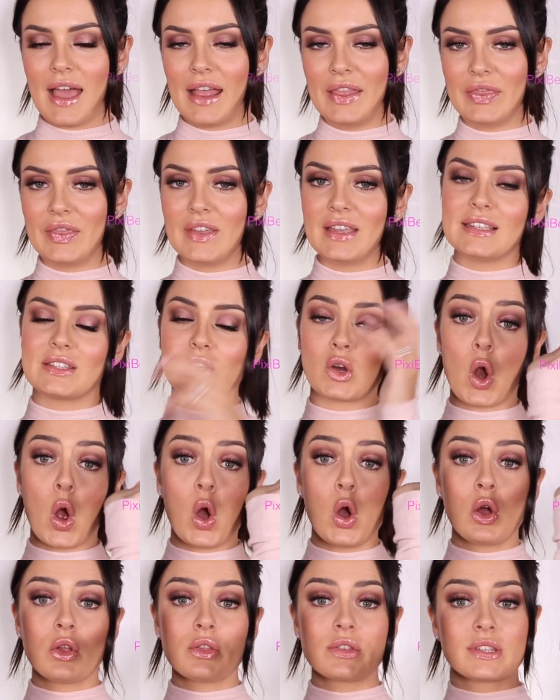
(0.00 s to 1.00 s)
And these are
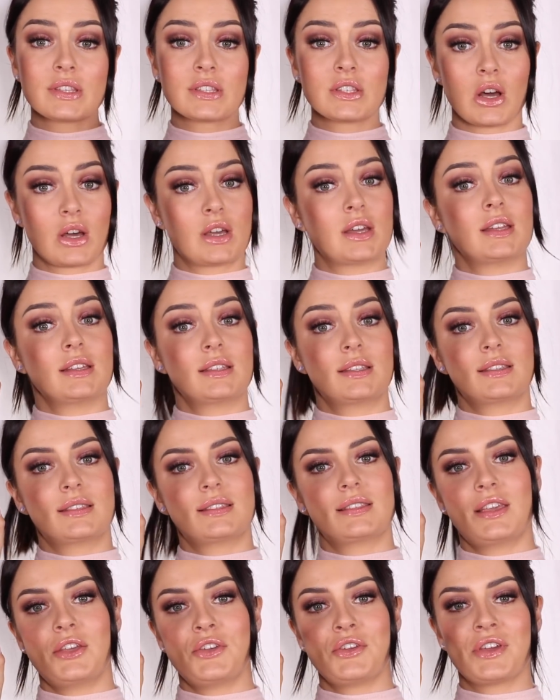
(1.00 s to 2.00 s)
all the
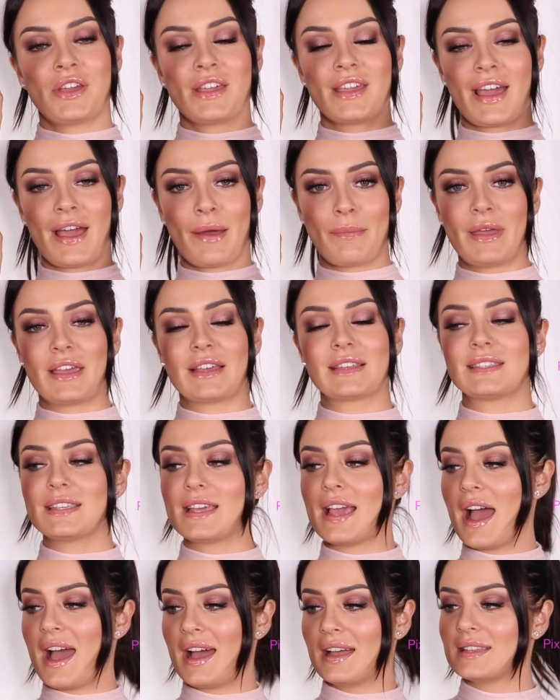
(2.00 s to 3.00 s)
stockists that you can get
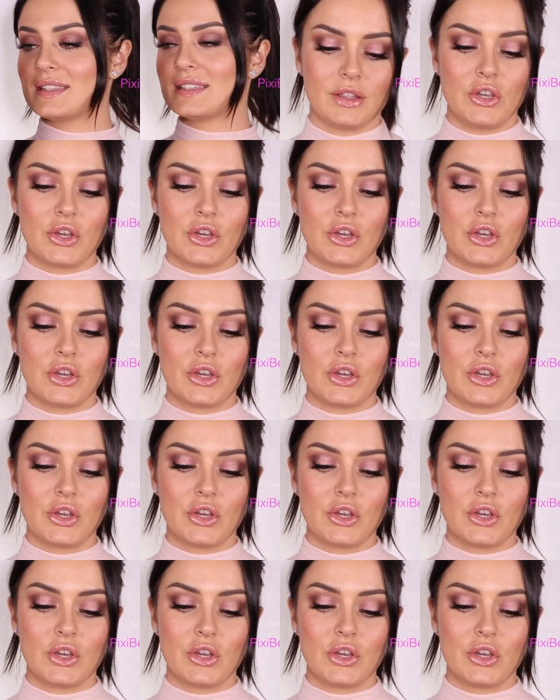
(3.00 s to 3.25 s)
Pixi at.